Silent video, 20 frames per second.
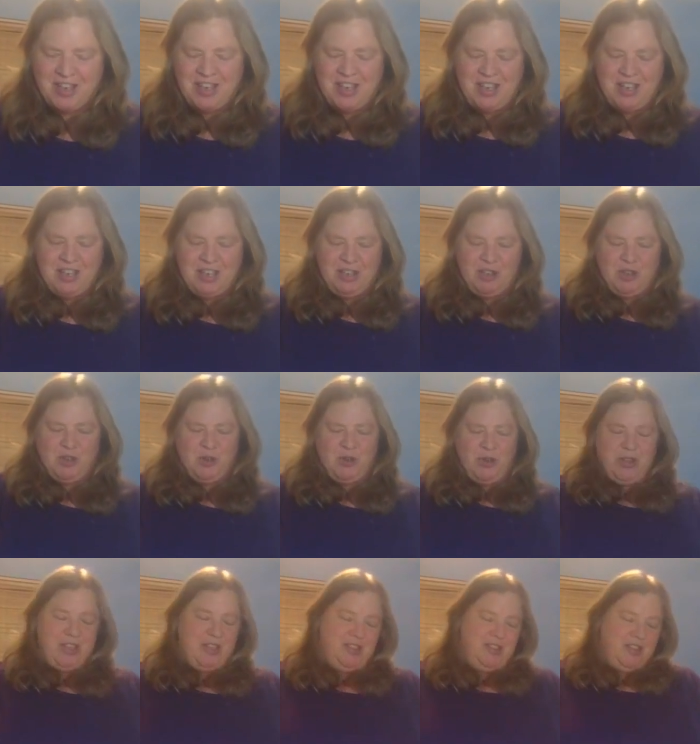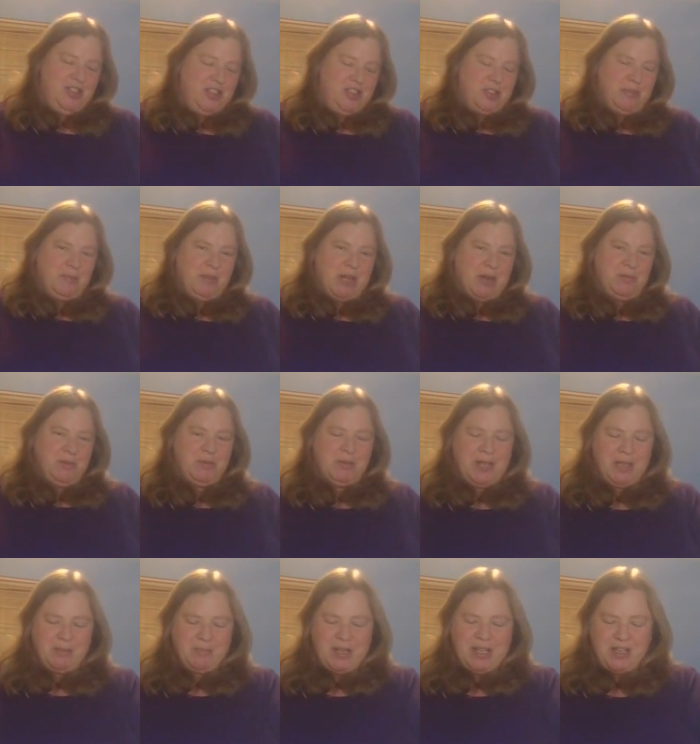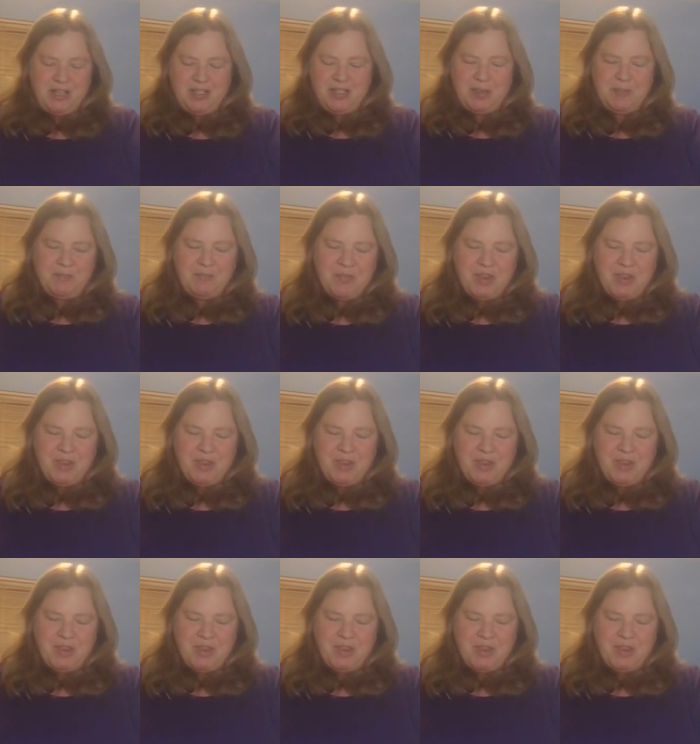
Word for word: and I know that you sometimes make a mess.